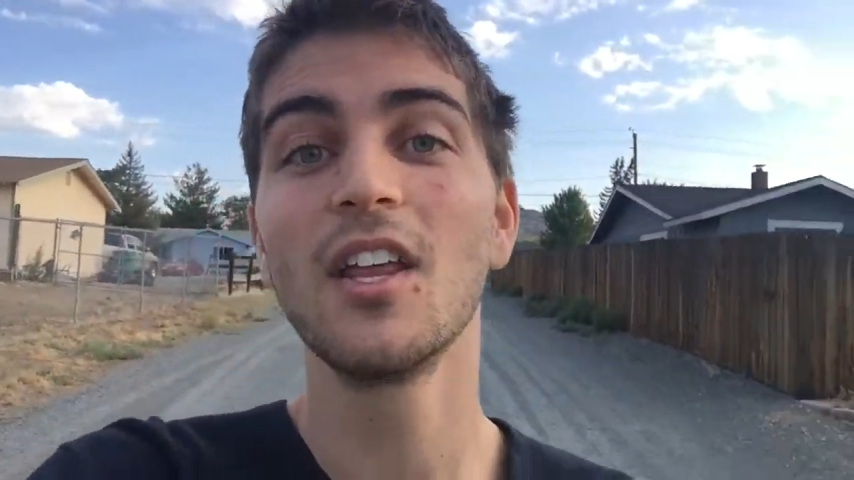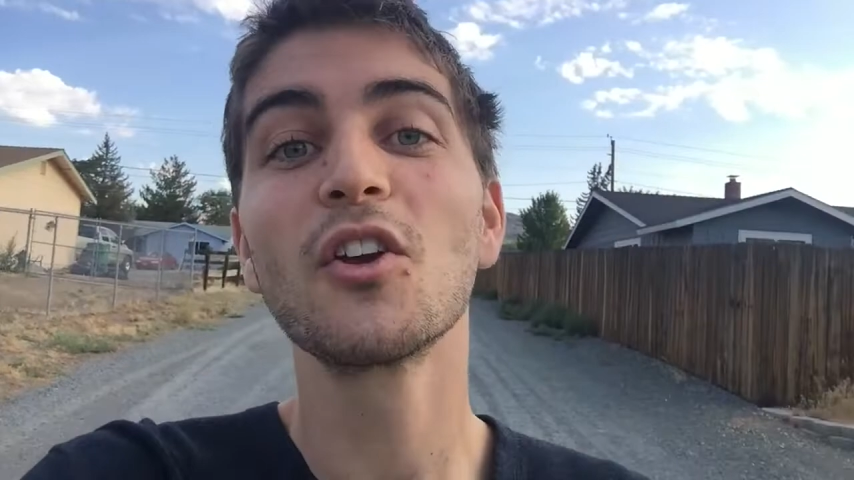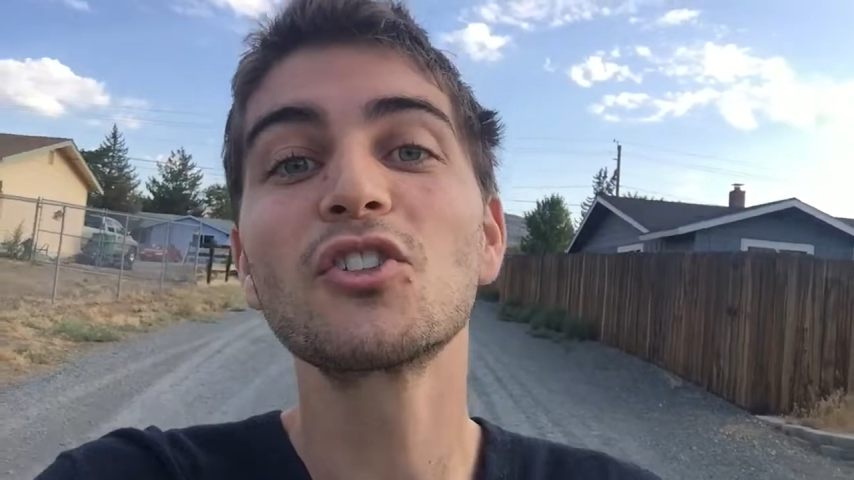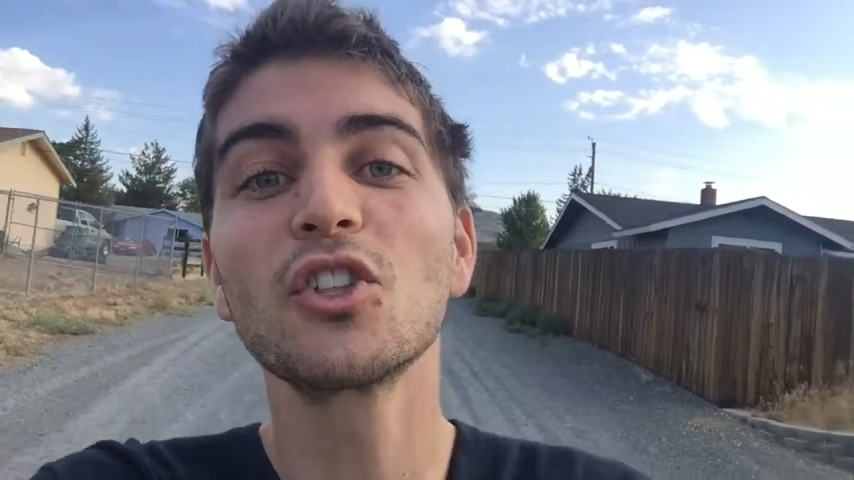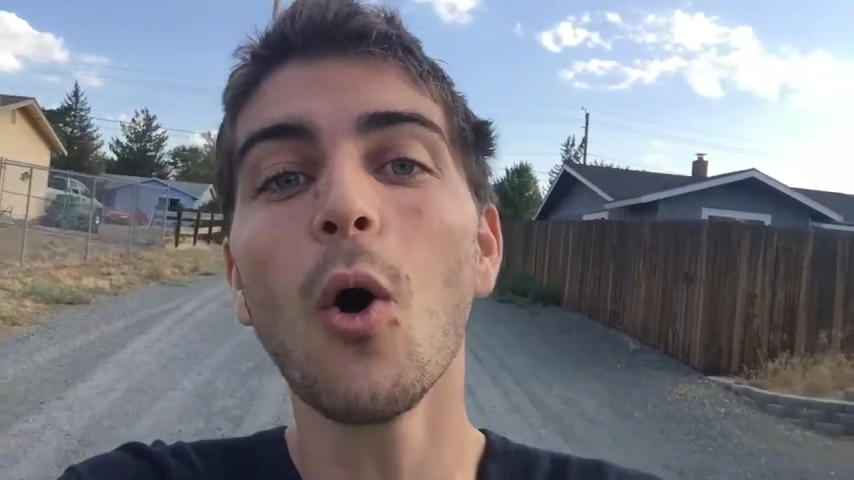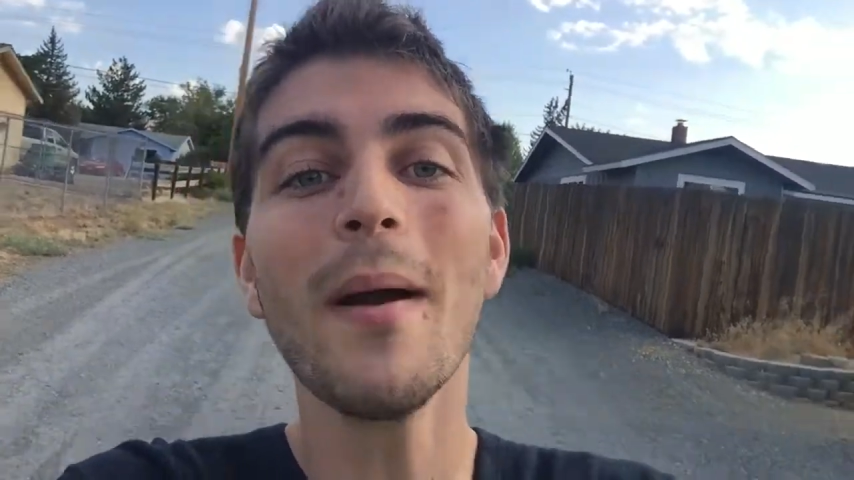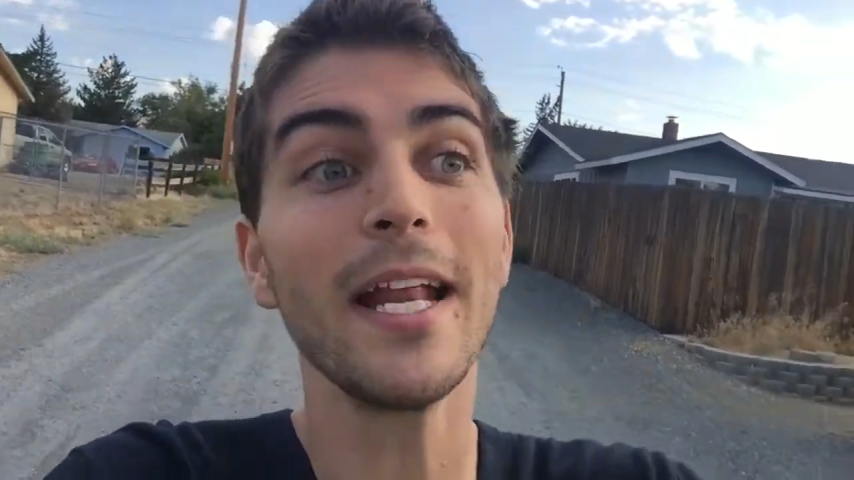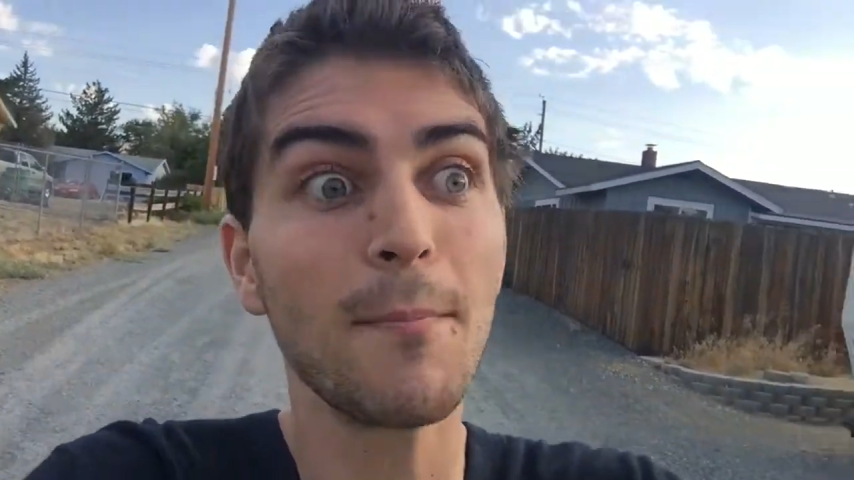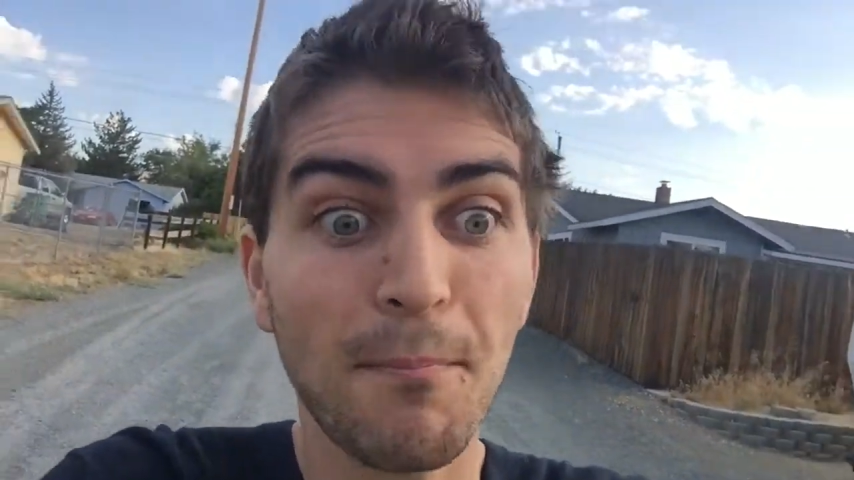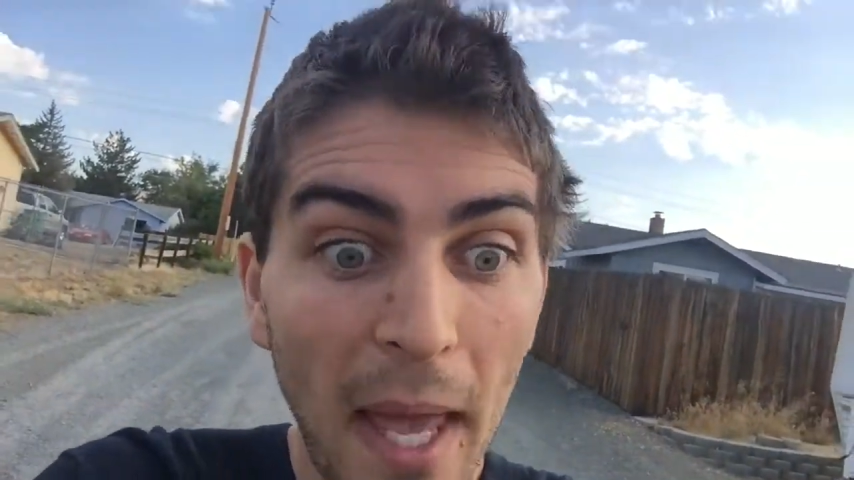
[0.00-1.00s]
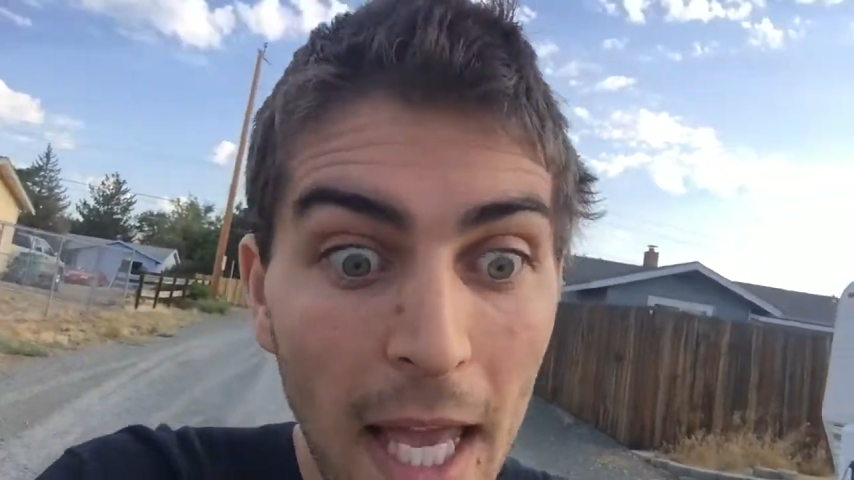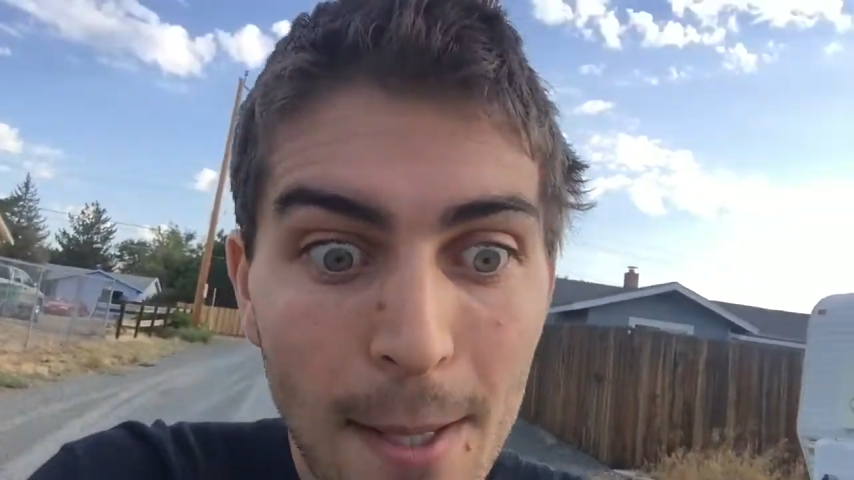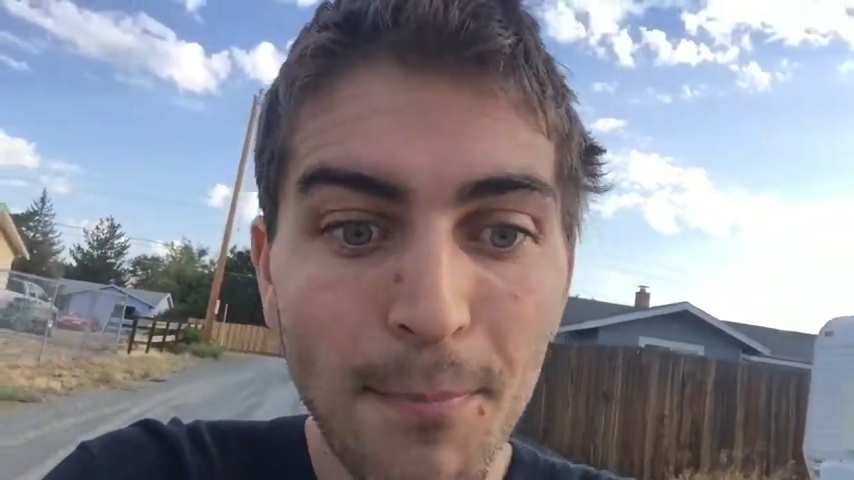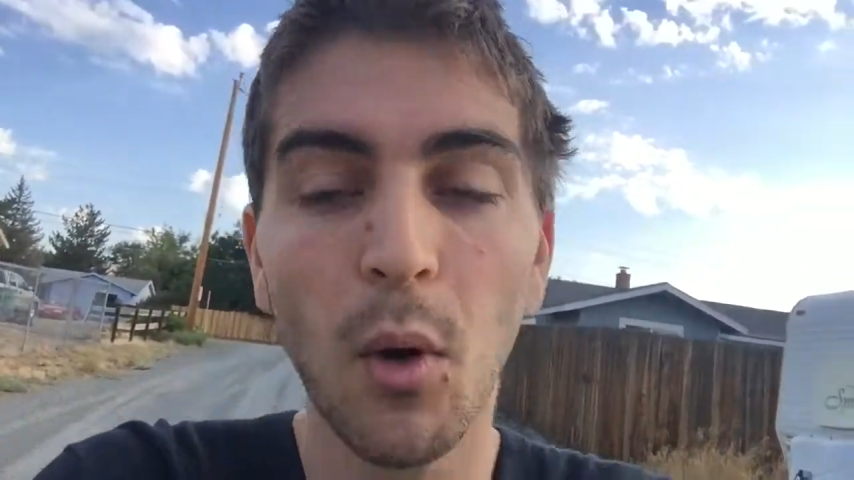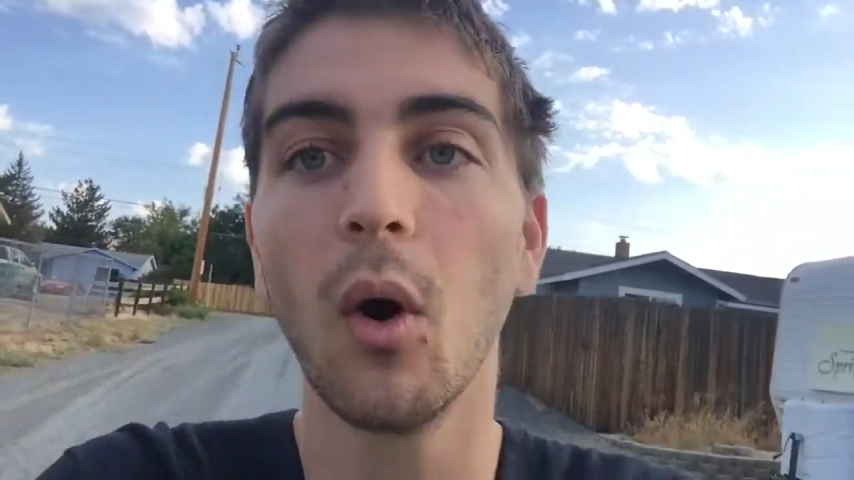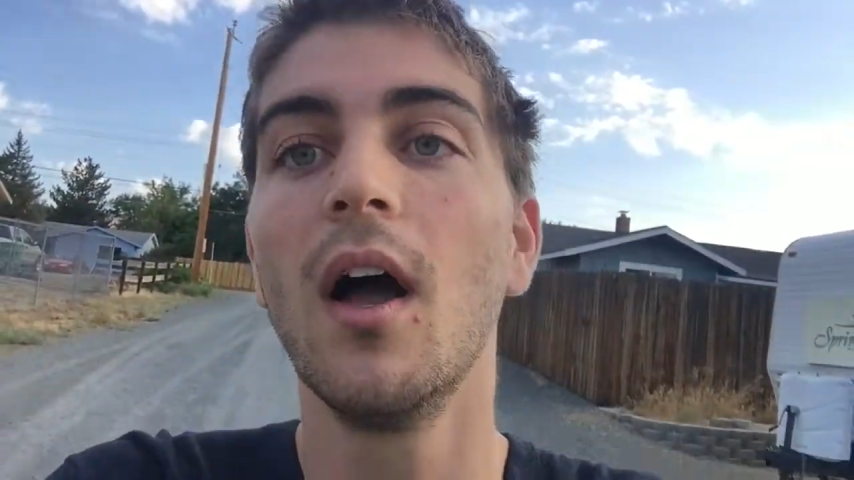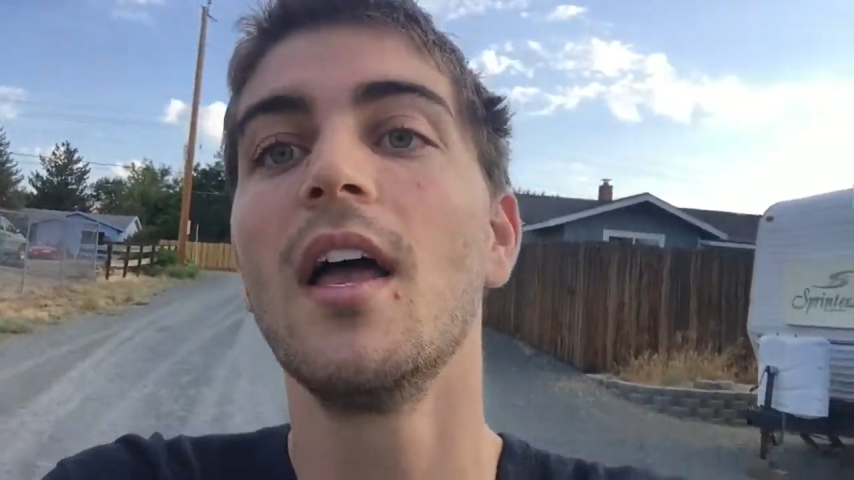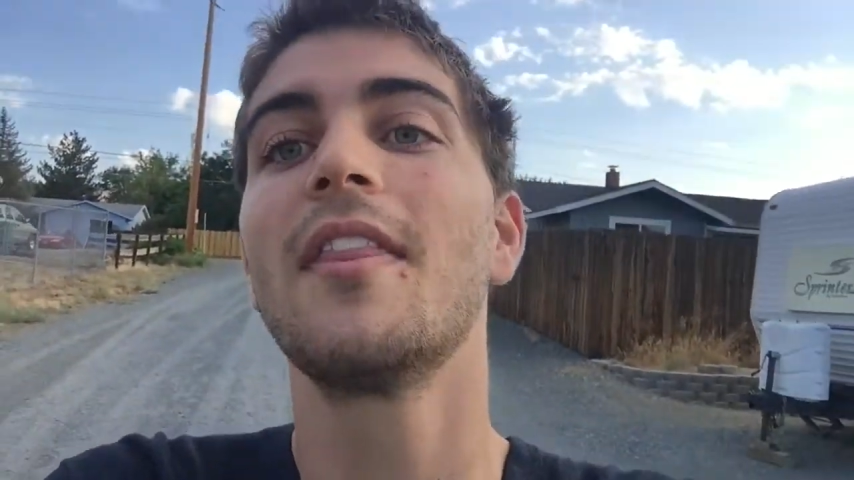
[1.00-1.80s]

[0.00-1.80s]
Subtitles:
There's so many people